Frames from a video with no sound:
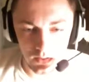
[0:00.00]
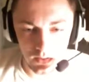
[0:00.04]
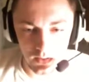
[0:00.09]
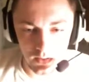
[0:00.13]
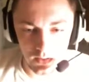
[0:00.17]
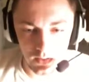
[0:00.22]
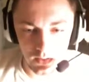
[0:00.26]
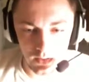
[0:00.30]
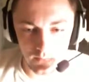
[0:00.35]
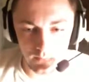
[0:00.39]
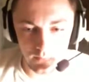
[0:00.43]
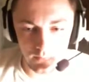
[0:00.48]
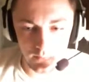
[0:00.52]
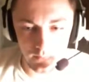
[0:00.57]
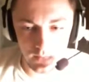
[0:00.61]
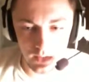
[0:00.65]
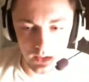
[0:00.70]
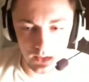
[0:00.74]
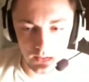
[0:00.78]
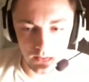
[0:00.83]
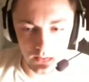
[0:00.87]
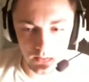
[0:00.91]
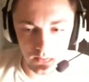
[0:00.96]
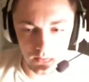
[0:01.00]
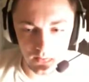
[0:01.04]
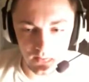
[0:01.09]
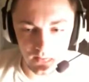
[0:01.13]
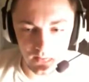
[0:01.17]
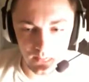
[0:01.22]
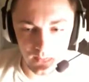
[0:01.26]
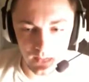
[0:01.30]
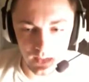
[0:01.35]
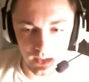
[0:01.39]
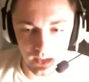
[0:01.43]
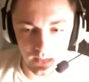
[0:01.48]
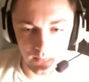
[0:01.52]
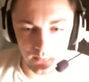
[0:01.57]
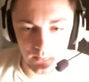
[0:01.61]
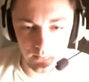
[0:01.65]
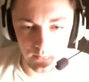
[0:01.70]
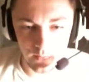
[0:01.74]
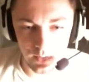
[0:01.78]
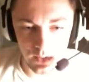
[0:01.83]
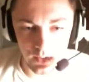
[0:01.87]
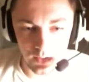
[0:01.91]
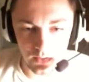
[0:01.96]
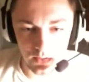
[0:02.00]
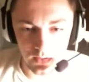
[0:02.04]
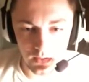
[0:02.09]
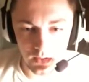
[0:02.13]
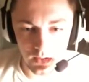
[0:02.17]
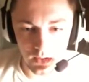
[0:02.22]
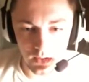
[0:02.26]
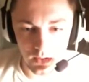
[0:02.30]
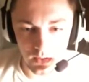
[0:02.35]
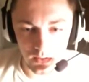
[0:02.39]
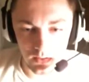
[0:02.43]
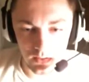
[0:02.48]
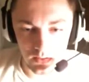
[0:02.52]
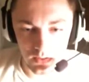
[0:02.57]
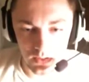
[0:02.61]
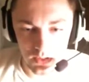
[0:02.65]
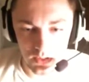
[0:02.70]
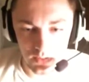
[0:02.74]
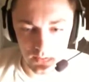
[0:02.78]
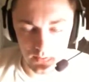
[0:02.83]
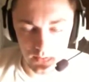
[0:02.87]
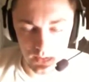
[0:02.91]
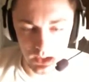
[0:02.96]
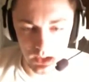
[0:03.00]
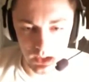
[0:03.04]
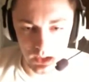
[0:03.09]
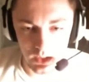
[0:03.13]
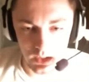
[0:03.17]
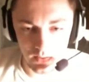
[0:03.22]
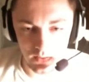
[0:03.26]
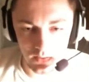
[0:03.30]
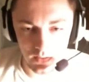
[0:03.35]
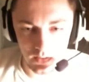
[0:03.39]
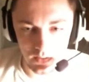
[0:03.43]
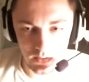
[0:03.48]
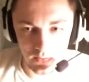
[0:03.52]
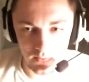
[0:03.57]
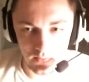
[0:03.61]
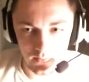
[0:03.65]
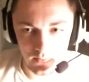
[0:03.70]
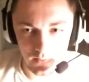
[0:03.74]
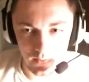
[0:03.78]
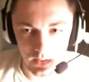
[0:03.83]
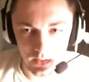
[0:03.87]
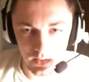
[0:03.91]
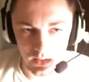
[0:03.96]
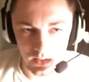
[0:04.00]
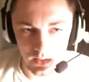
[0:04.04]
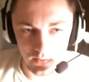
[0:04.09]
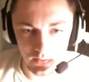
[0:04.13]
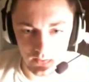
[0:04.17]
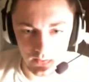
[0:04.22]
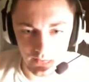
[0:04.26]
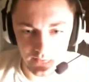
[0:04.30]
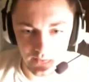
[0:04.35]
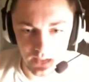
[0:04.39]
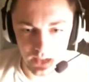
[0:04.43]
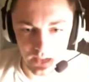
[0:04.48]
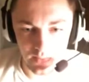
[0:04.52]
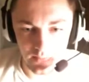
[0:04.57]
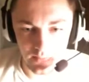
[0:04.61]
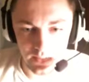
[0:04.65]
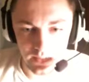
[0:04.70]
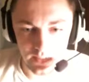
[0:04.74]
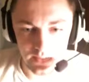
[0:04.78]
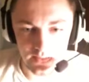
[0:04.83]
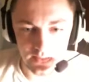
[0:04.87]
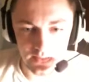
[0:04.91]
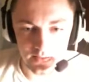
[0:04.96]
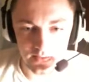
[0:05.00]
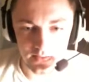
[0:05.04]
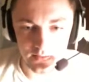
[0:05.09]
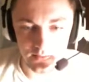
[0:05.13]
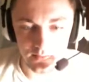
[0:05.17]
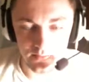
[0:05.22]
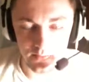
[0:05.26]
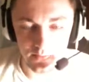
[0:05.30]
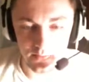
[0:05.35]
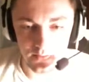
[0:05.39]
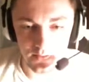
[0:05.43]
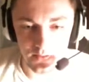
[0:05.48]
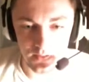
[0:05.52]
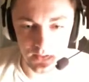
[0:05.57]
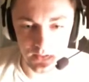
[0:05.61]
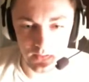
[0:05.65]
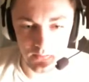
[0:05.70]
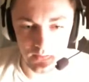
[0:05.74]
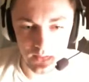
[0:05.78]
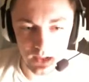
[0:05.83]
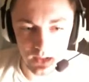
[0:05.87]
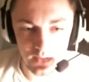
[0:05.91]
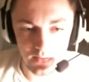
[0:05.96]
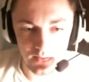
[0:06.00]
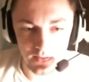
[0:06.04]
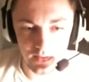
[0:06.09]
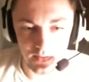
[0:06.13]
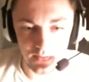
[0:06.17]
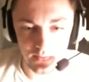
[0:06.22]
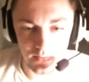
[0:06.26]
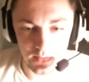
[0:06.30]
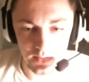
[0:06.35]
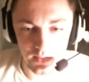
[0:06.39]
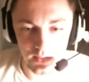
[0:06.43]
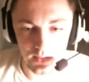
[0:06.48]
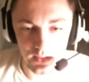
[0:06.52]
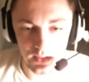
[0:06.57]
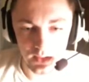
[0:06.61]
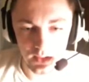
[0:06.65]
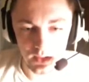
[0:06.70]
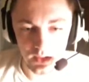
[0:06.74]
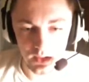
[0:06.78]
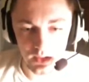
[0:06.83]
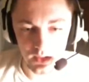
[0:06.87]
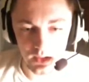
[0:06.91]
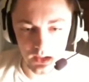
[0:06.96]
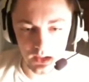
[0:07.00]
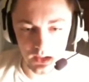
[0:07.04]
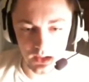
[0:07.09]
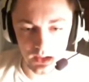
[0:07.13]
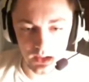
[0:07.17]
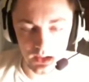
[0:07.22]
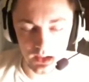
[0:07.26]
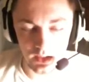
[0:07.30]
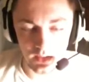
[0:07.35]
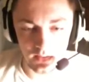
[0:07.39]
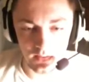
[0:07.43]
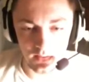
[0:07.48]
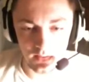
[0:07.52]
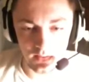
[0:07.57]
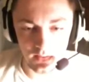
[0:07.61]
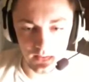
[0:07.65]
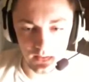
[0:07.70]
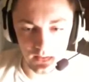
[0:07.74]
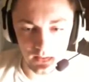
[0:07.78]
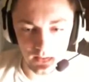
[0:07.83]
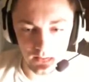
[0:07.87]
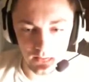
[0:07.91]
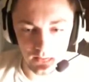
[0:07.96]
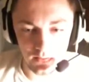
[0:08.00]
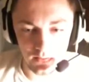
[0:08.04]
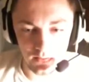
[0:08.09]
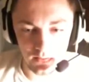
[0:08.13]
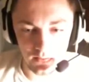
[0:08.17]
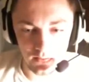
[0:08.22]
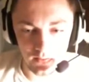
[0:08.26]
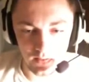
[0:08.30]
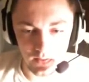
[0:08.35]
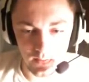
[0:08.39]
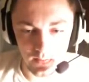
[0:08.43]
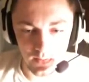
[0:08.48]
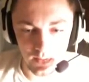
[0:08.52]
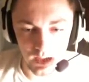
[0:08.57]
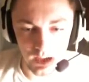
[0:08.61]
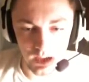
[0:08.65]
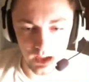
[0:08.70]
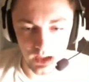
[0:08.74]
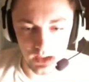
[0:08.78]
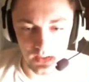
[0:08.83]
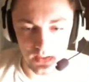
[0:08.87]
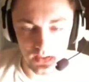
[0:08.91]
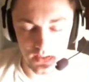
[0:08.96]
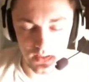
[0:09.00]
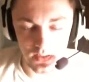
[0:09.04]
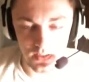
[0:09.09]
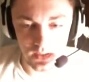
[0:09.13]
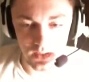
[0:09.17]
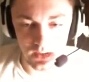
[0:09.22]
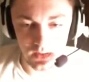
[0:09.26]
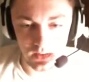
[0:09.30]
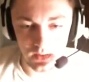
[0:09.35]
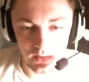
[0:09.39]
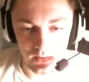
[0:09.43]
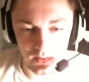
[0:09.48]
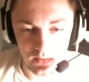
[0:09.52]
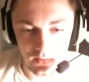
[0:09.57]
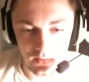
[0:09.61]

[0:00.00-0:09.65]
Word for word: that middle spot building should be going this way. I don't have a compass to tell me which way I'm going, but I guarantee you there's a page in there.